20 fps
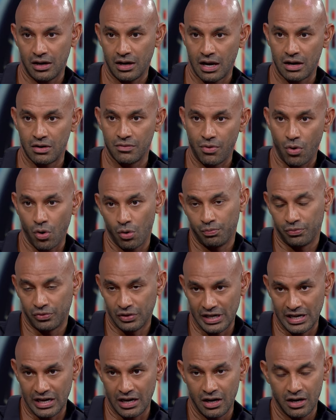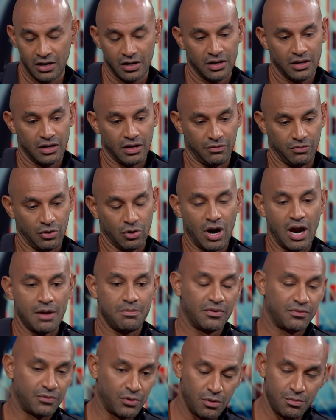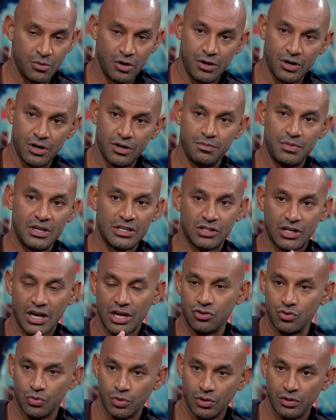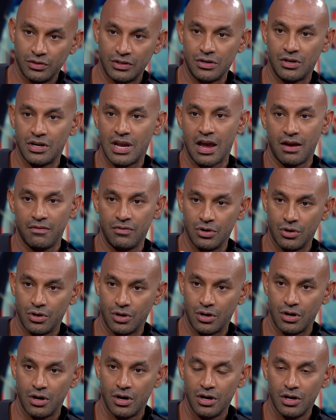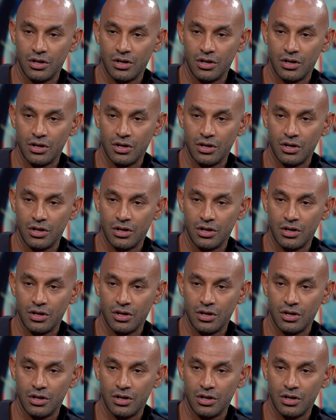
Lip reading: And hopefully, if you're a high performer, you'd be scheduled and you'd have your